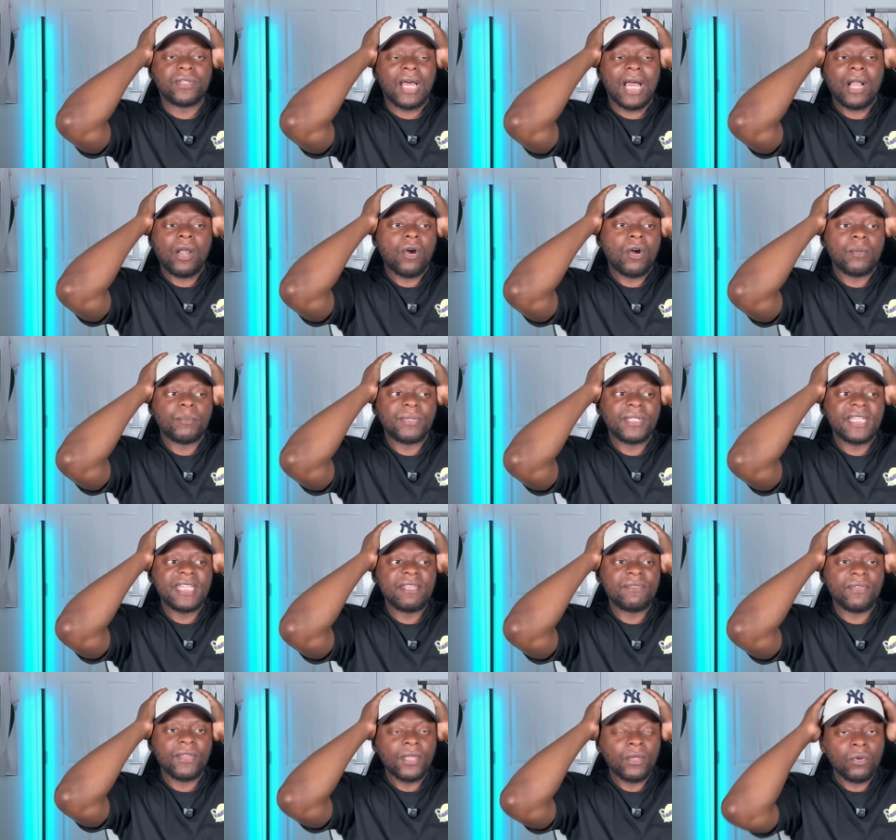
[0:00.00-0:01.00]
I can't
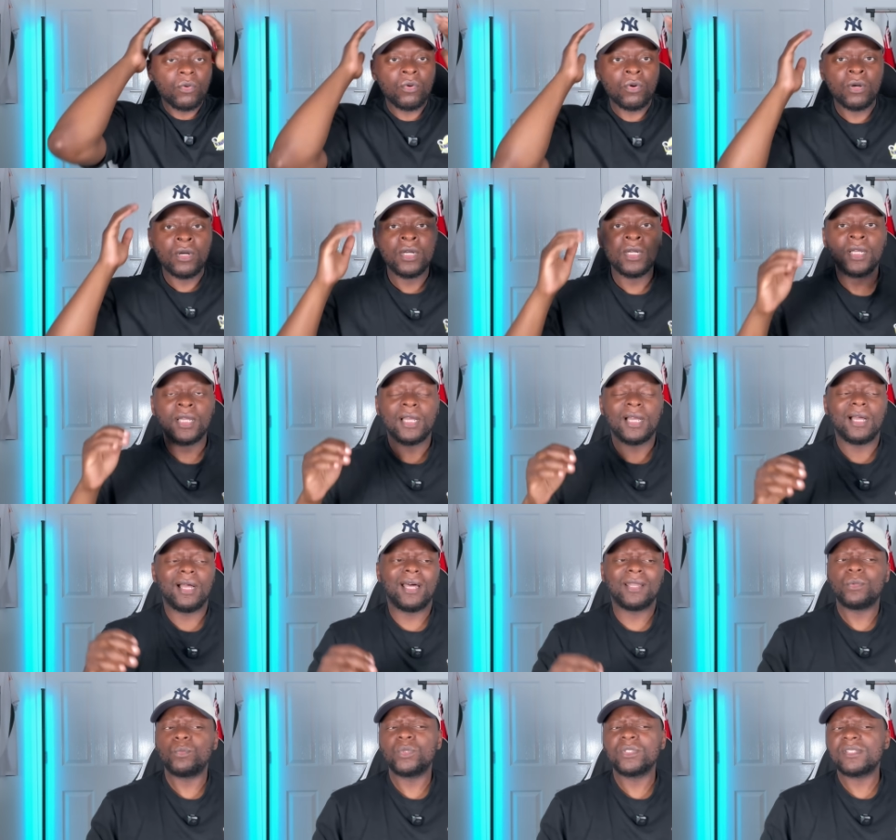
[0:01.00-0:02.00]
believe it. Or I
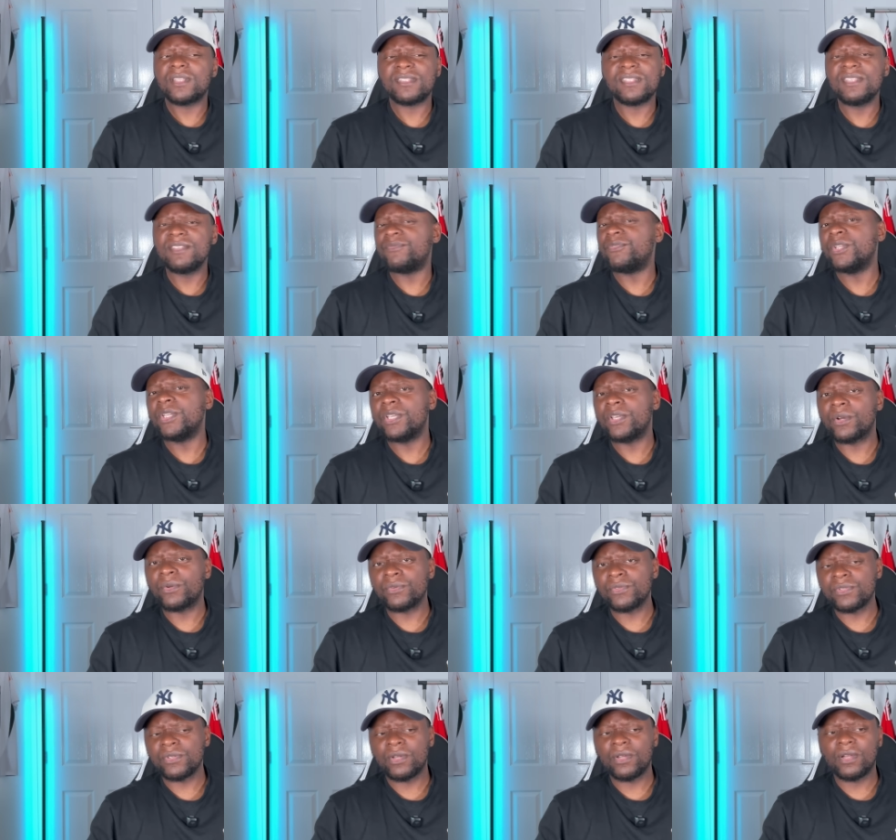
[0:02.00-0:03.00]
don't want to see
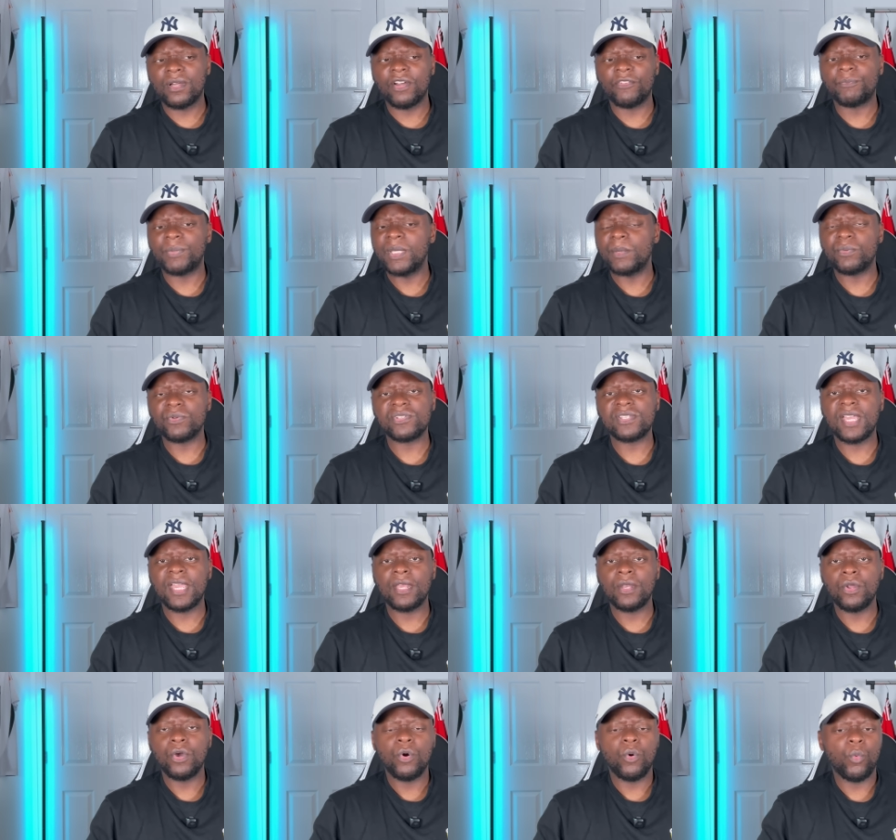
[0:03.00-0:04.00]
videos of people
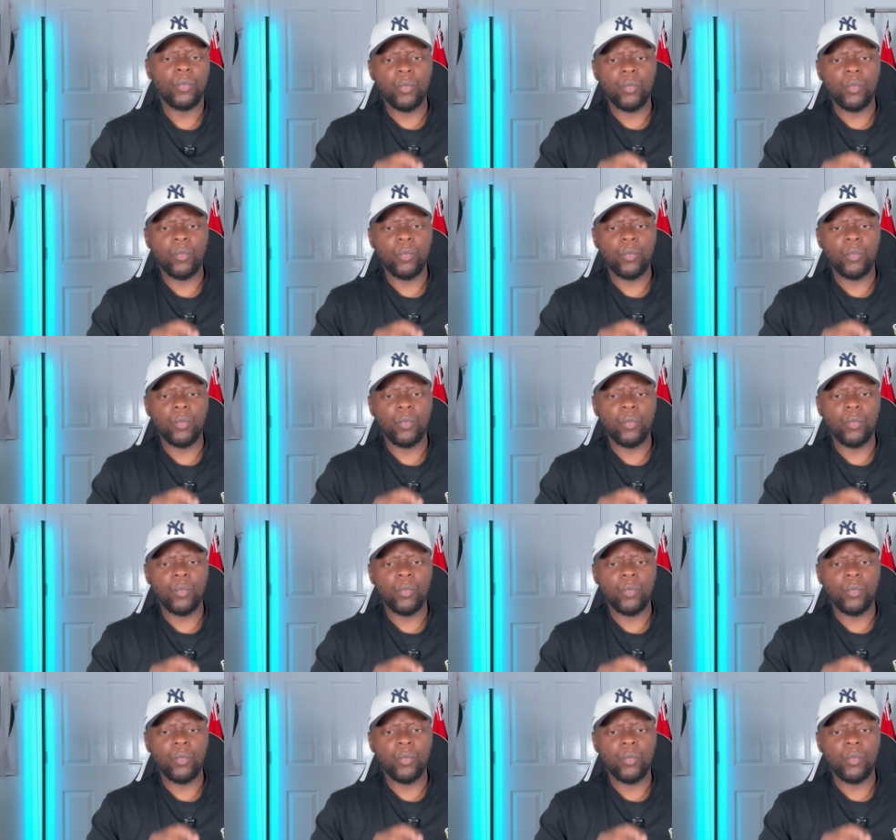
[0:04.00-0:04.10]
saying,